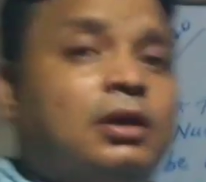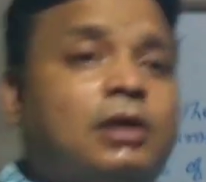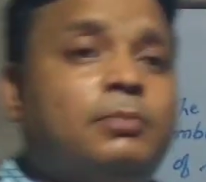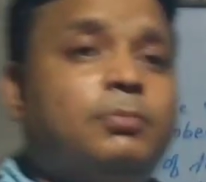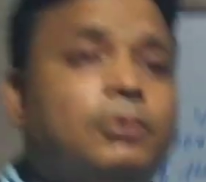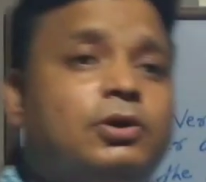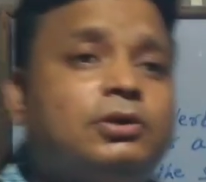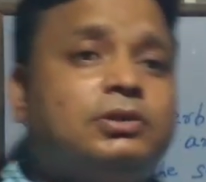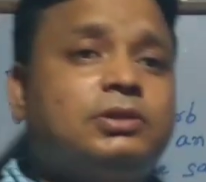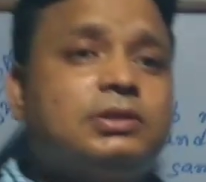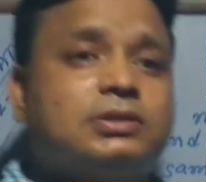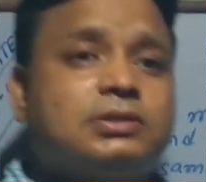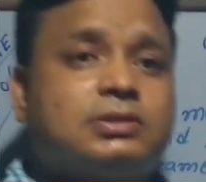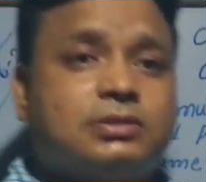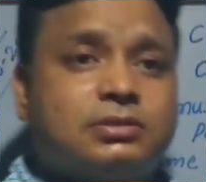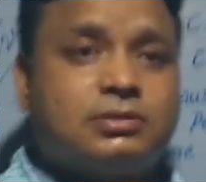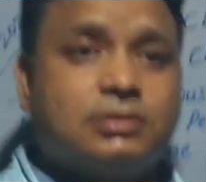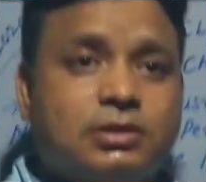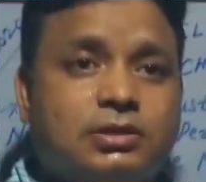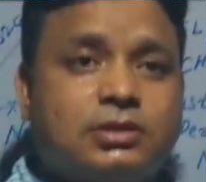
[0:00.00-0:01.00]
About this,
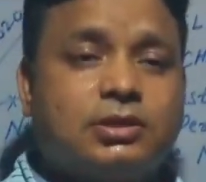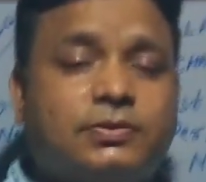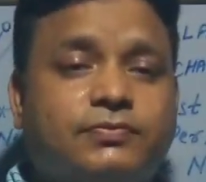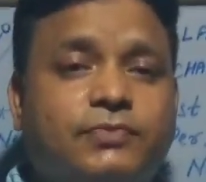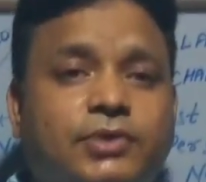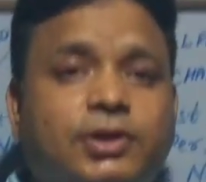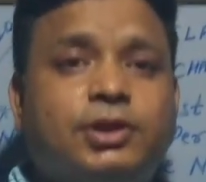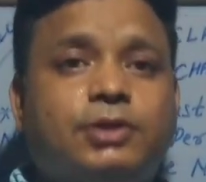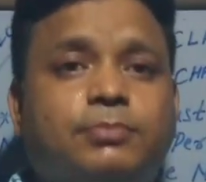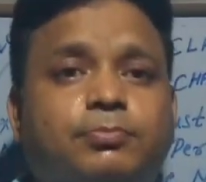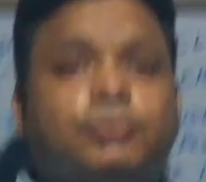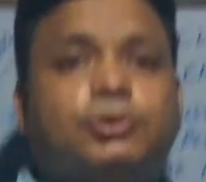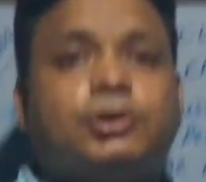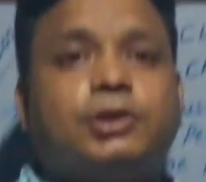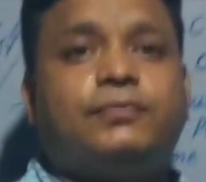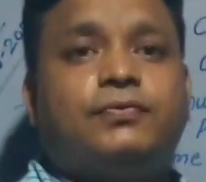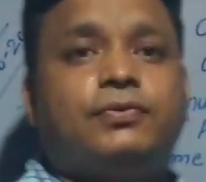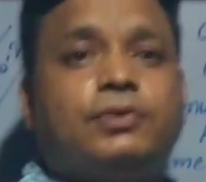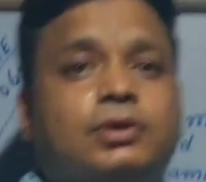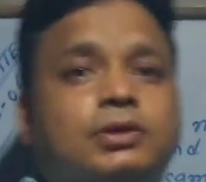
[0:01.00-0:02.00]
it is very
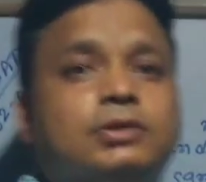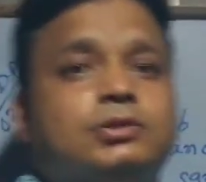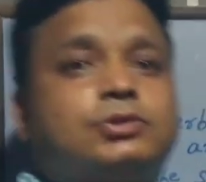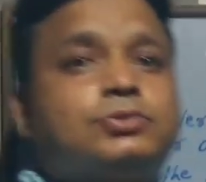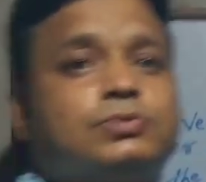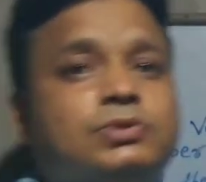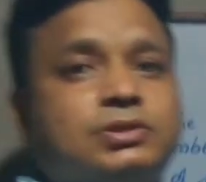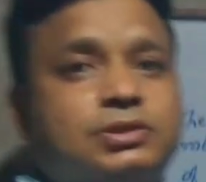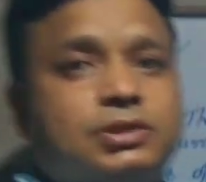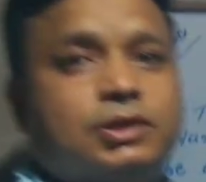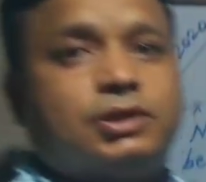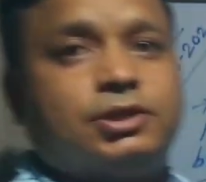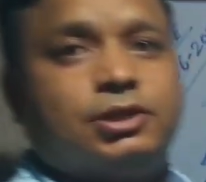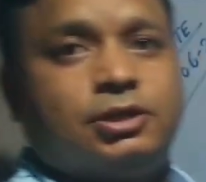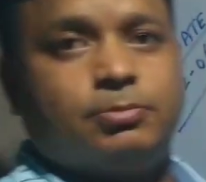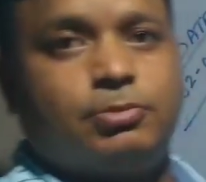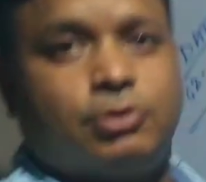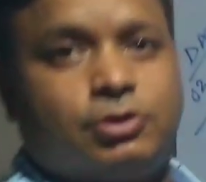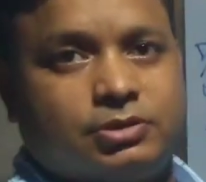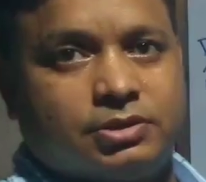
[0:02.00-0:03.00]
important for us to study
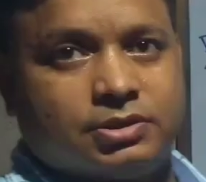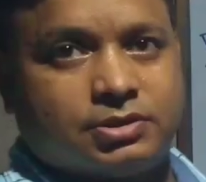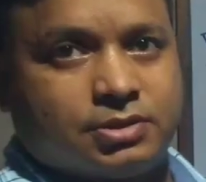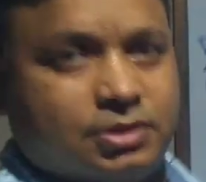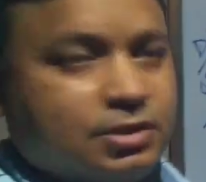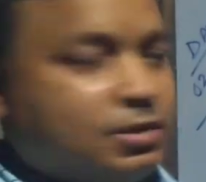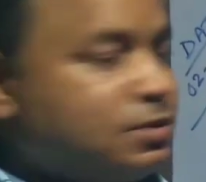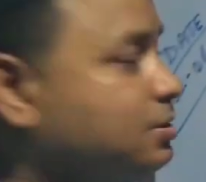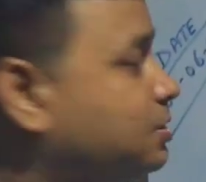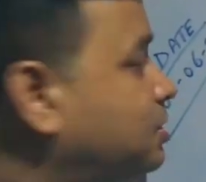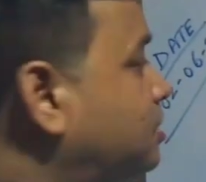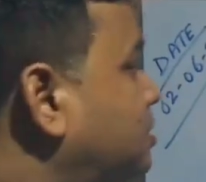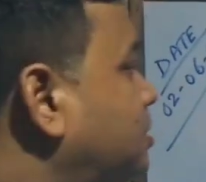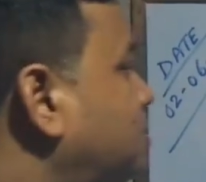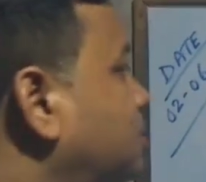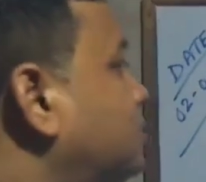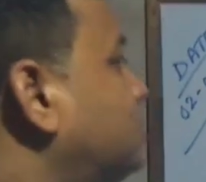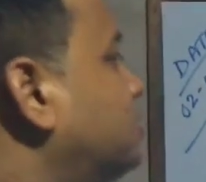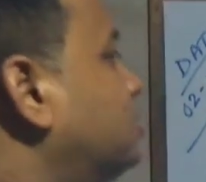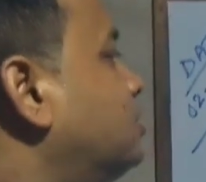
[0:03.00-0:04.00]
about this thing.
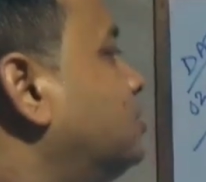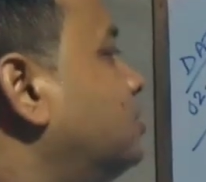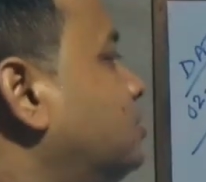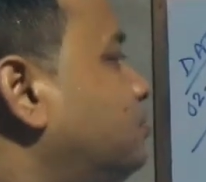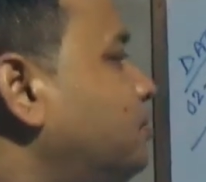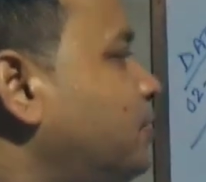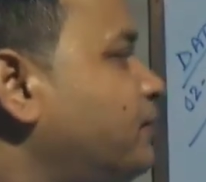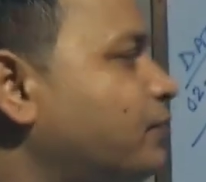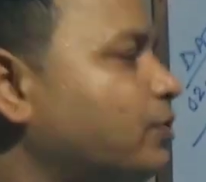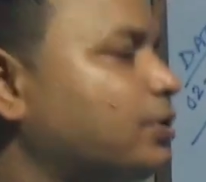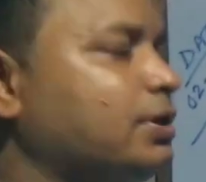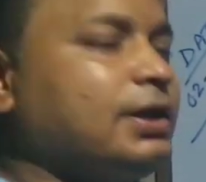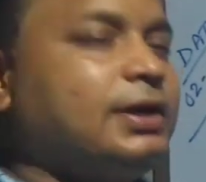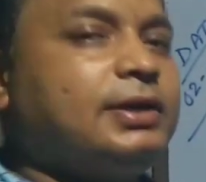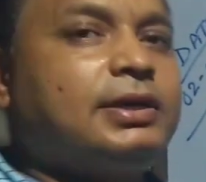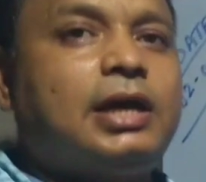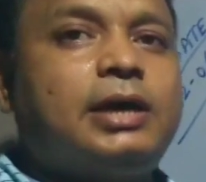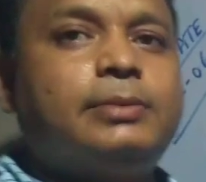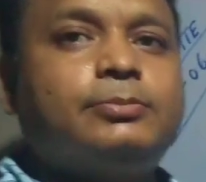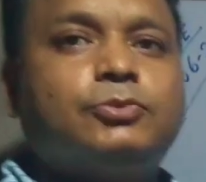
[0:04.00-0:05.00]
Before
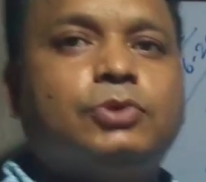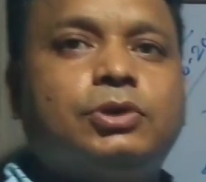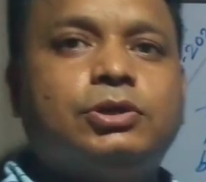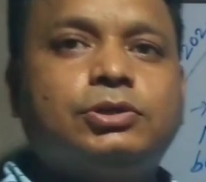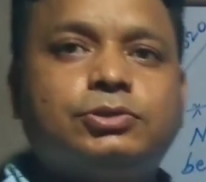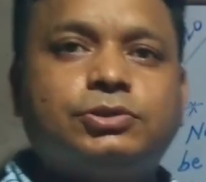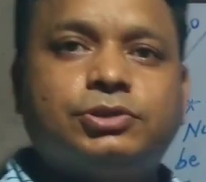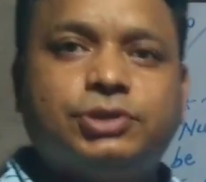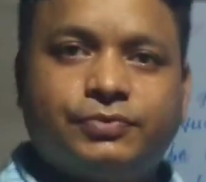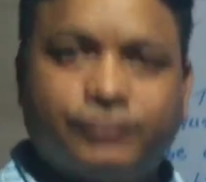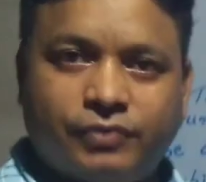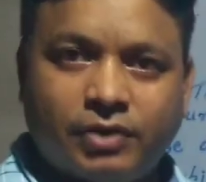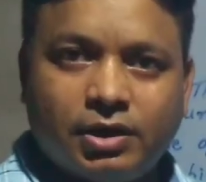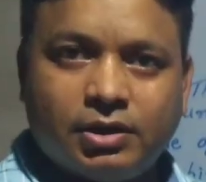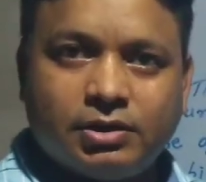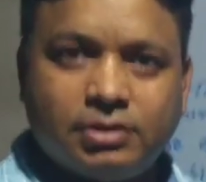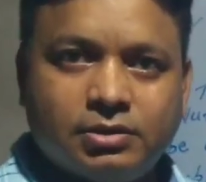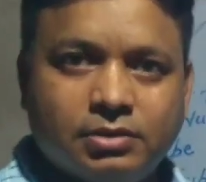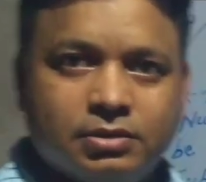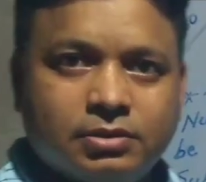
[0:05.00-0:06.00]
that, I am going to
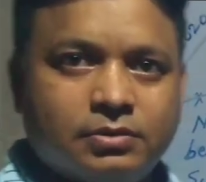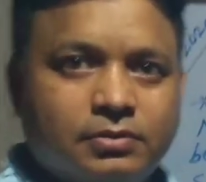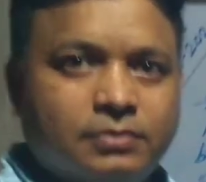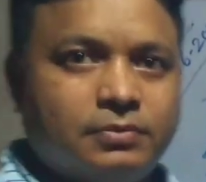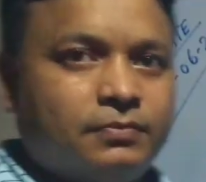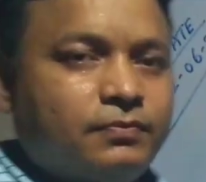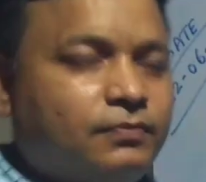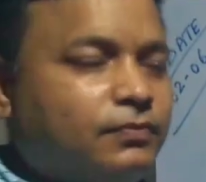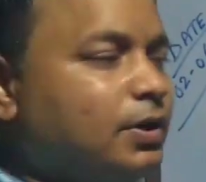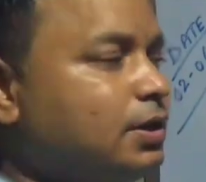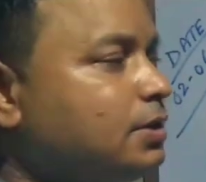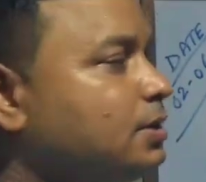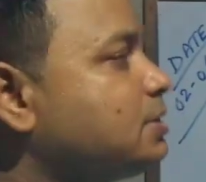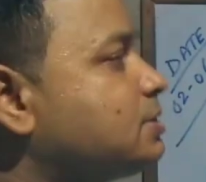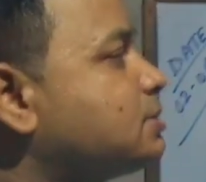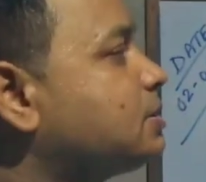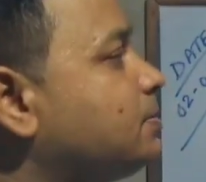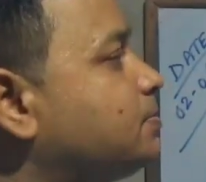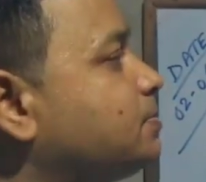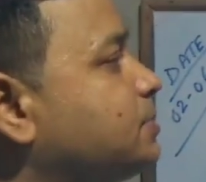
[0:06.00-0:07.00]
define what
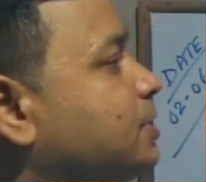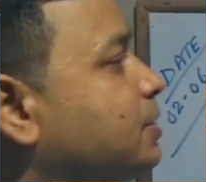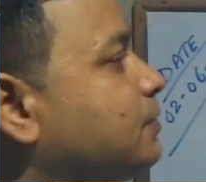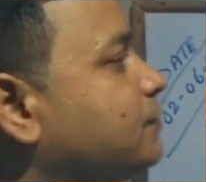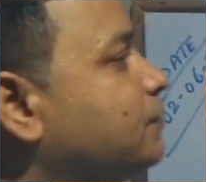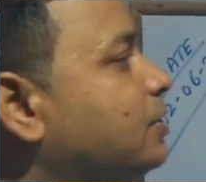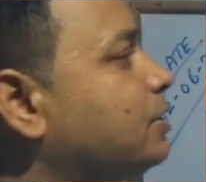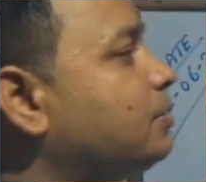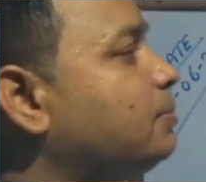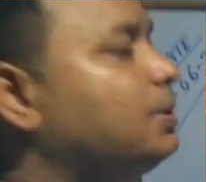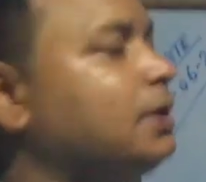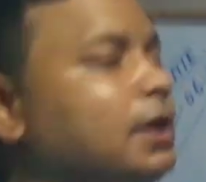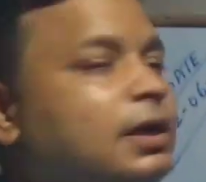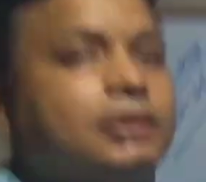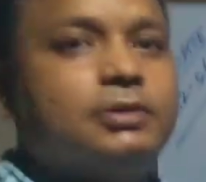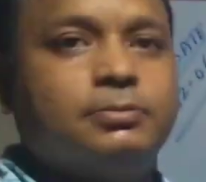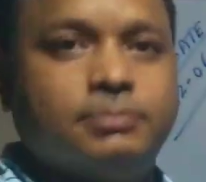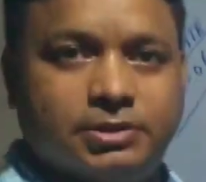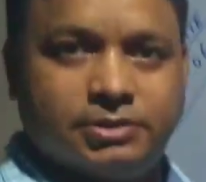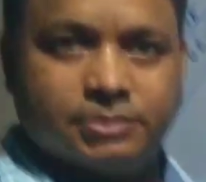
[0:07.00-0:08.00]
is subject verb and
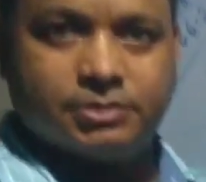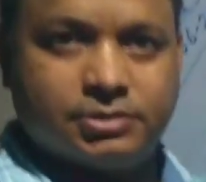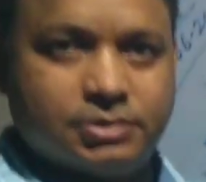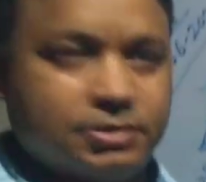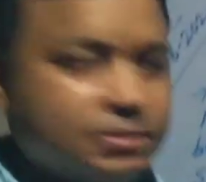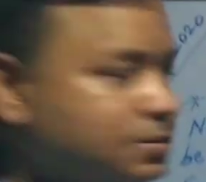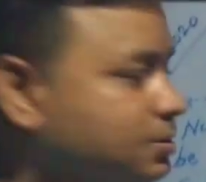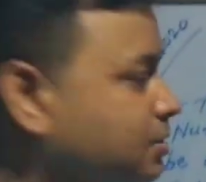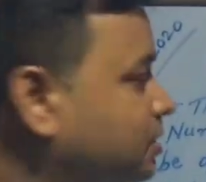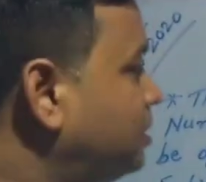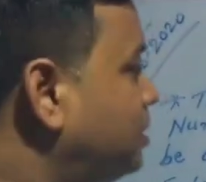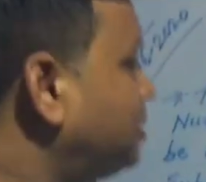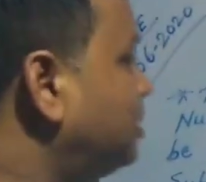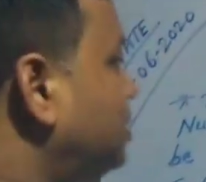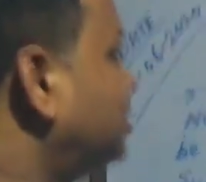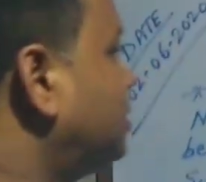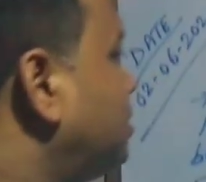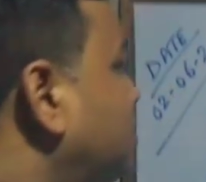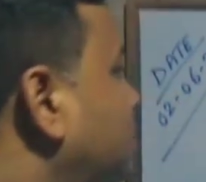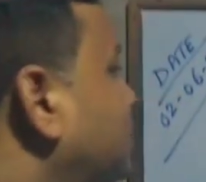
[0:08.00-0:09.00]
agreement.
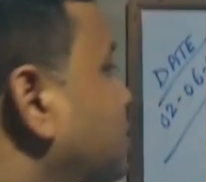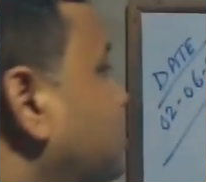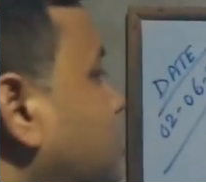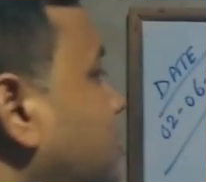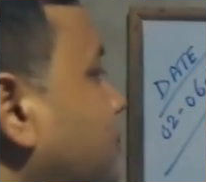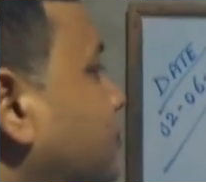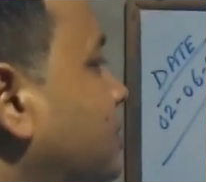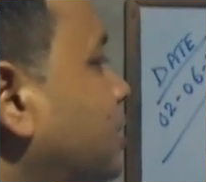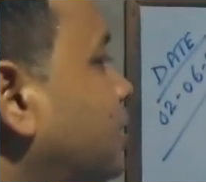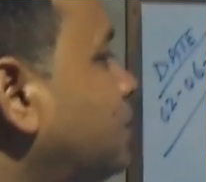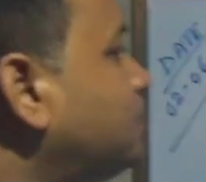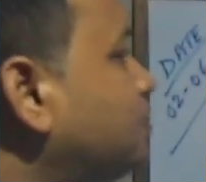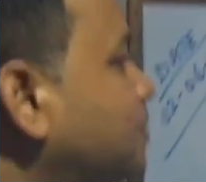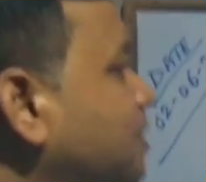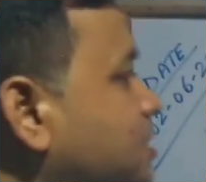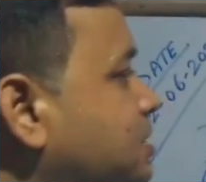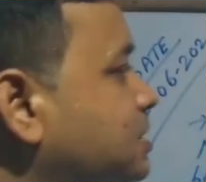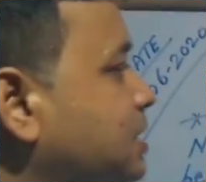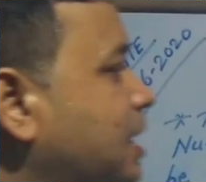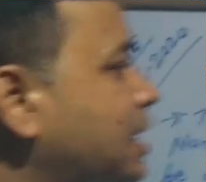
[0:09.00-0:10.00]
The verb
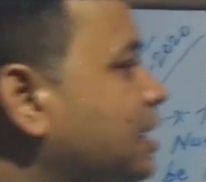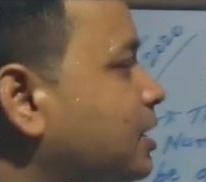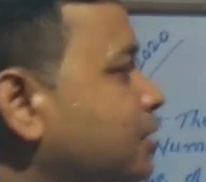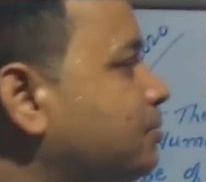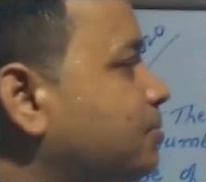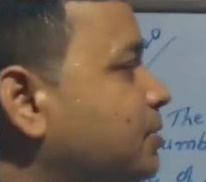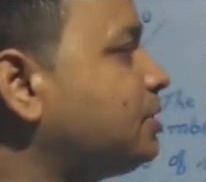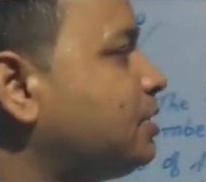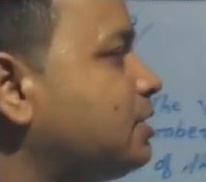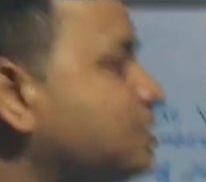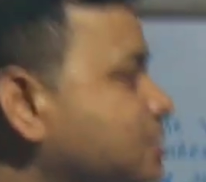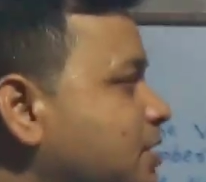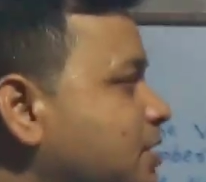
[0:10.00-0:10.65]
must agree with the